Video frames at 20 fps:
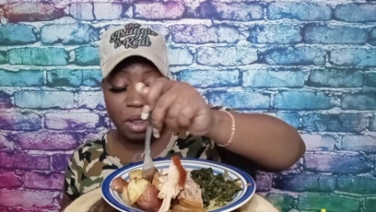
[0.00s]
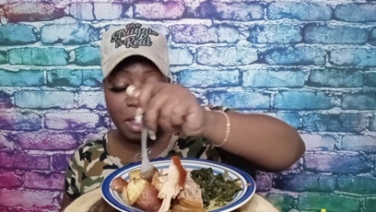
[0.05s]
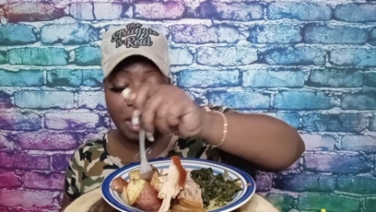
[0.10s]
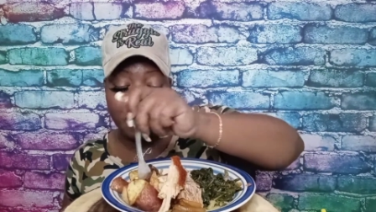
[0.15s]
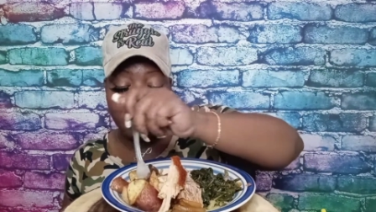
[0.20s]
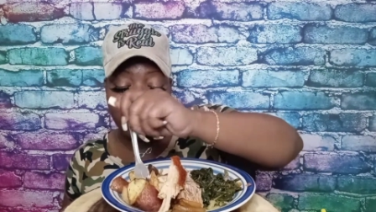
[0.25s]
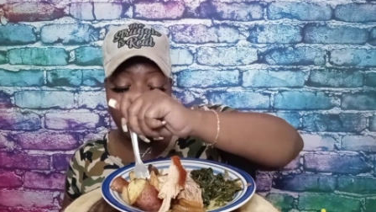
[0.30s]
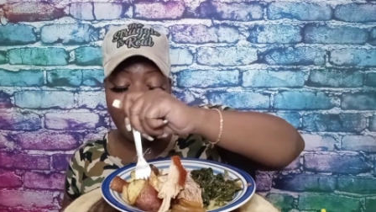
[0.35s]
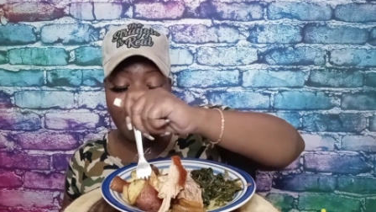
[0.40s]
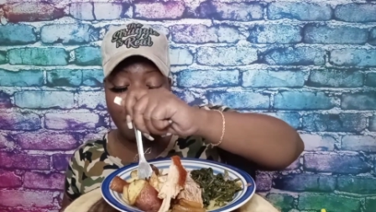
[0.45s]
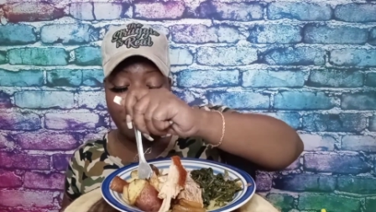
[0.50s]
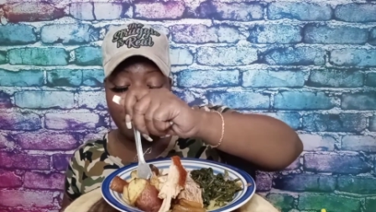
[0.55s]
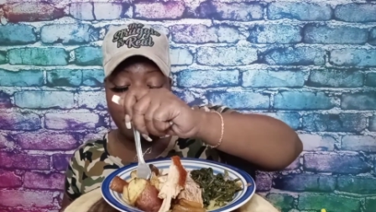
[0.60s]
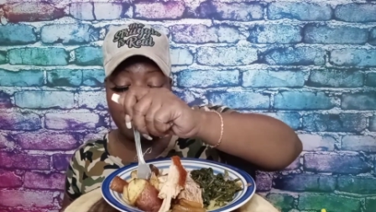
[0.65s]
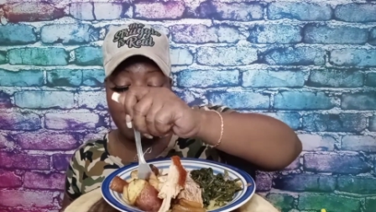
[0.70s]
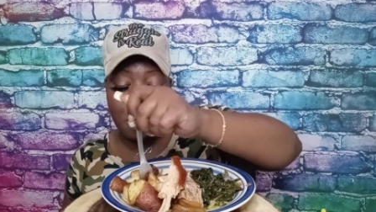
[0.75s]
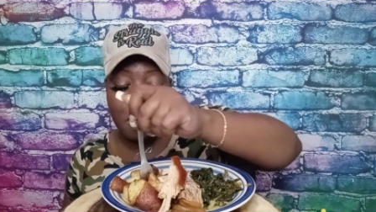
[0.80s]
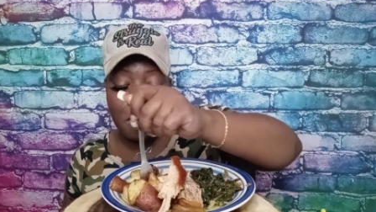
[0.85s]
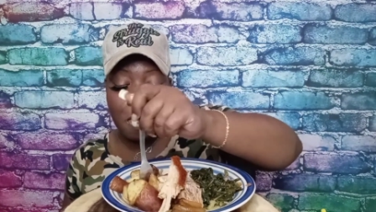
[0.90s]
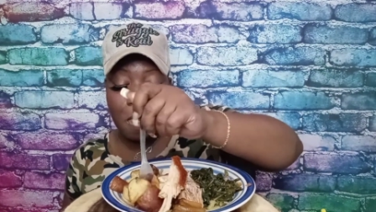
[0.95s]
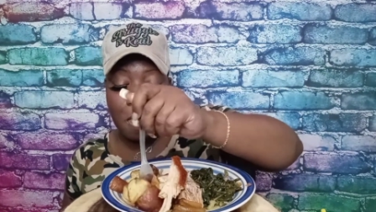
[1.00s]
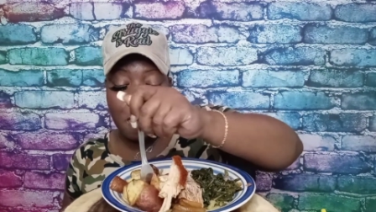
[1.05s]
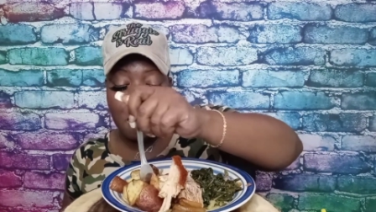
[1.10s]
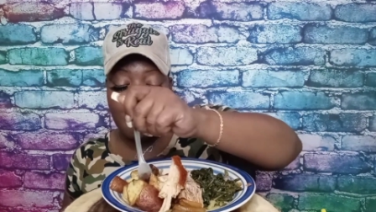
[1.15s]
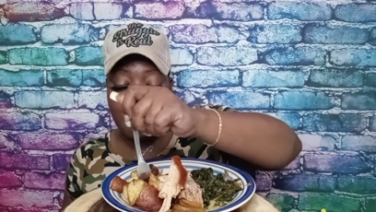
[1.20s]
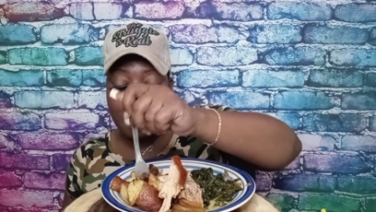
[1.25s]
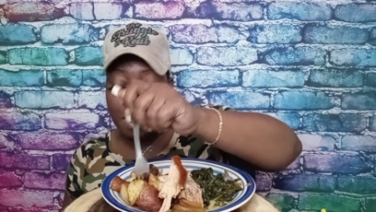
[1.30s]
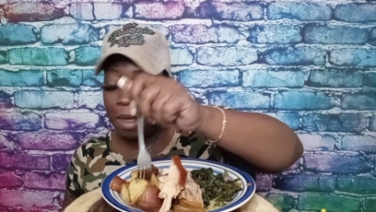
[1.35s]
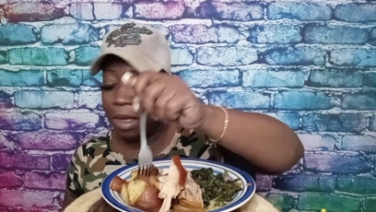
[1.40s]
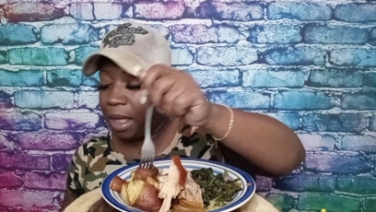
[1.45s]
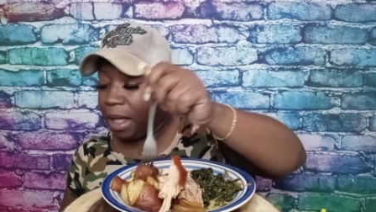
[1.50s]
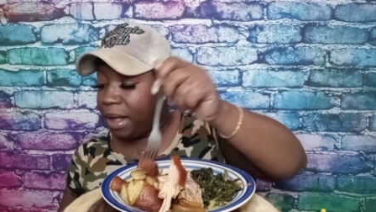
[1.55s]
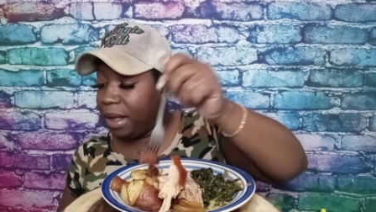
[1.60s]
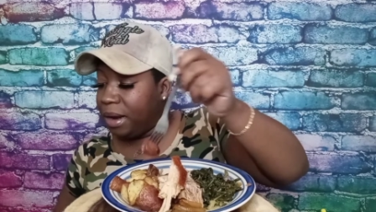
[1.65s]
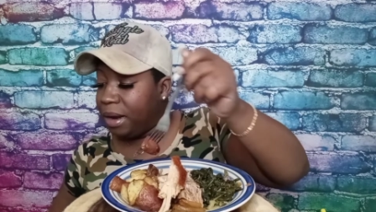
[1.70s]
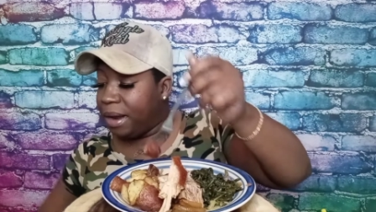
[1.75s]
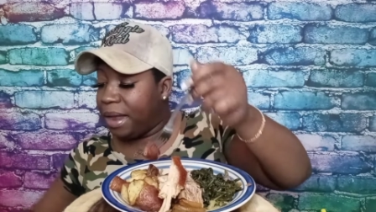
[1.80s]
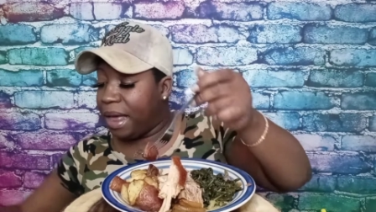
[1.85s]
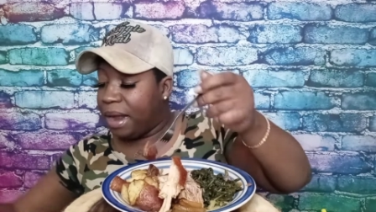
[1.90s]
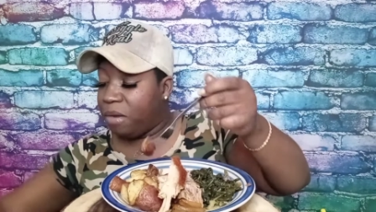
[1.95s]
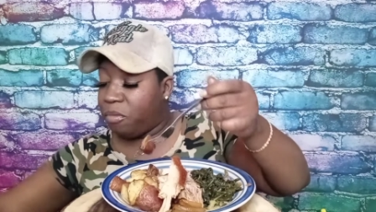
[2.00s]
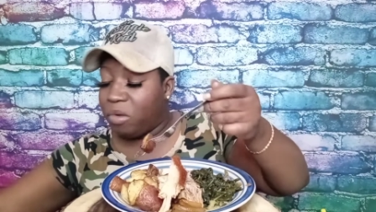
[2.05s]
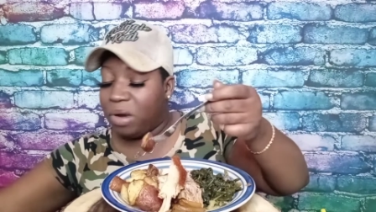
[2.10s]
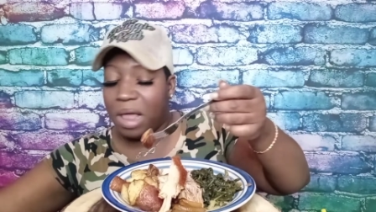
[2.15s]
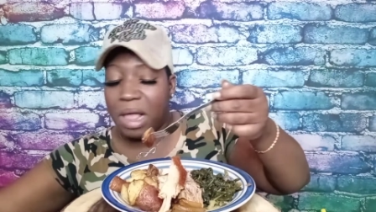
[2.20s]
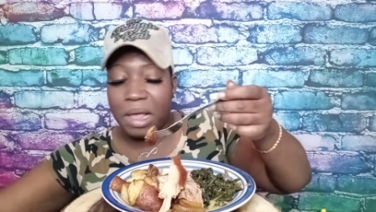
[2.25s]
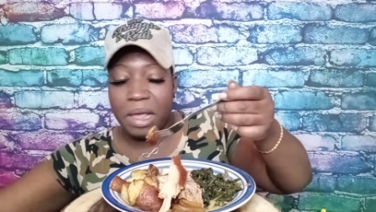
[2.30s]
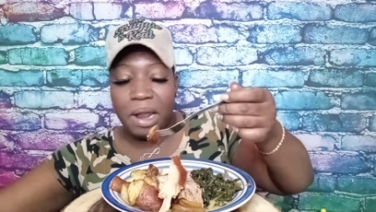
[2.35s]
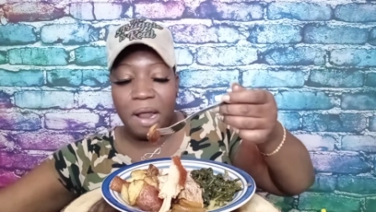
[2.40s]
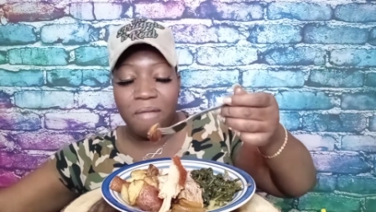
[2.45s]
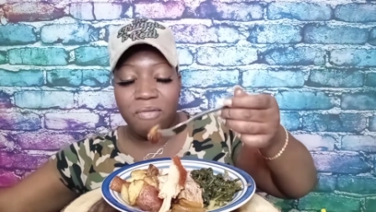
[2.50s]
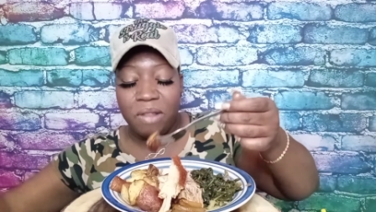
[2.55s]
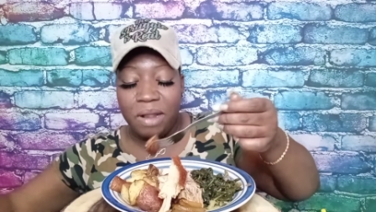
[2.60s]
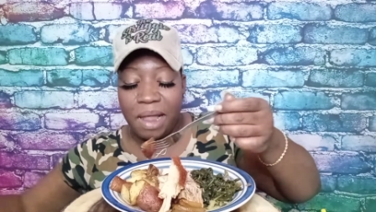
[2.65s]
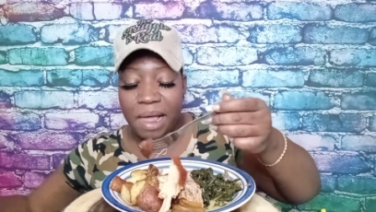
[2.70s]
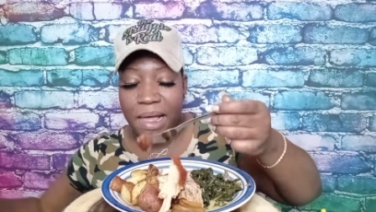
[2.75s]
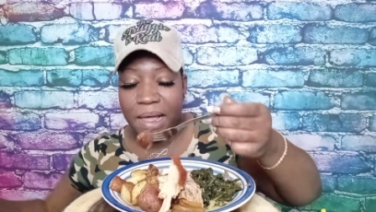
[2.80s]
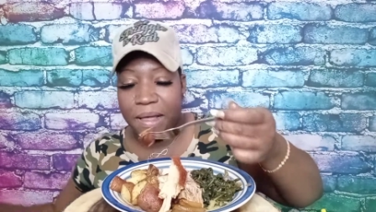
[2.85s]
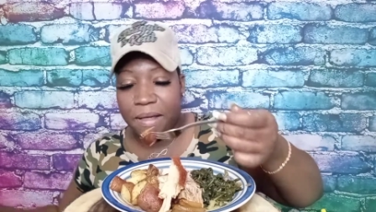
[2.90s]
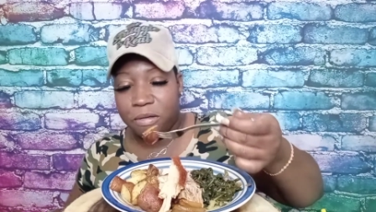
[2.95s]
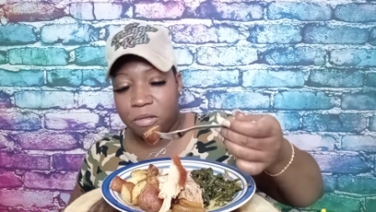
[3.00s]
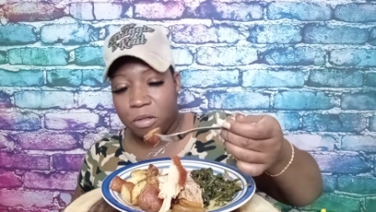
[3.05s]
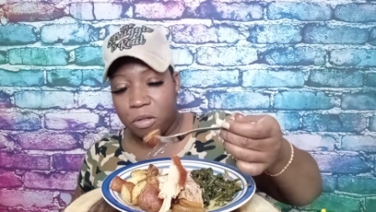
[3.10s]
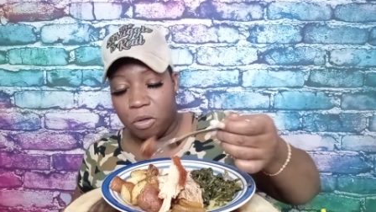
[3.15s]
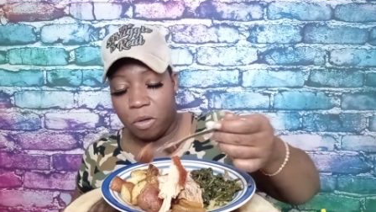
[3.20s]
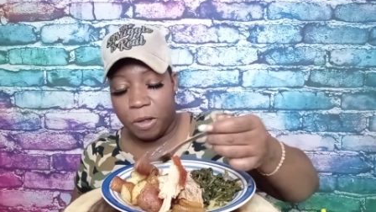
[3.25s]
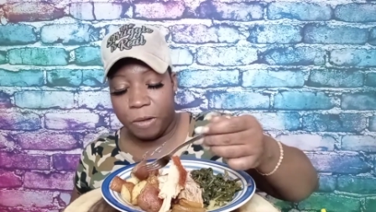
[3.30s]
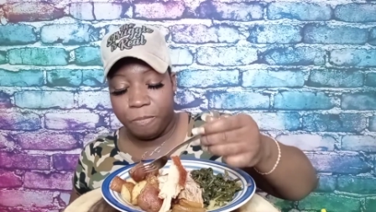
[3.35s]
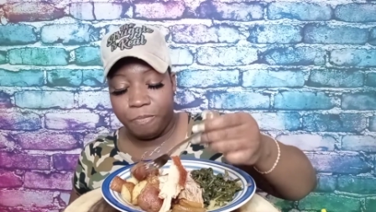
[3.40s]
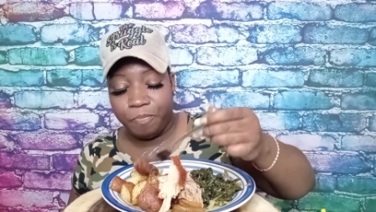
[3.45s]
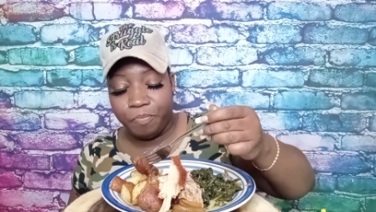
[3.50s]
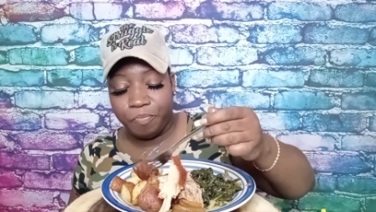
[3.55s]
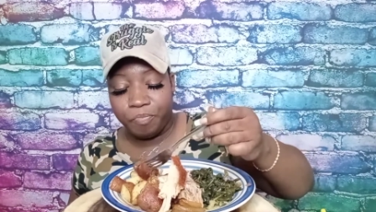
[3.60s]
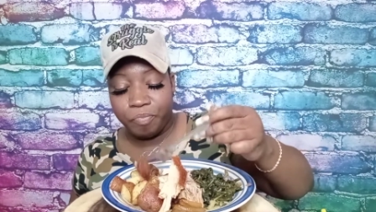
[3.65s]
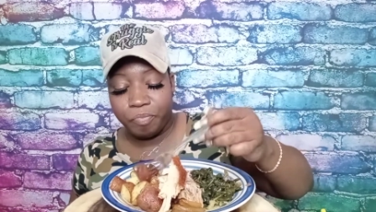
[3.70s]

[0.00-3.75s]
to catch y'all. I get a lot of when I get out the lives or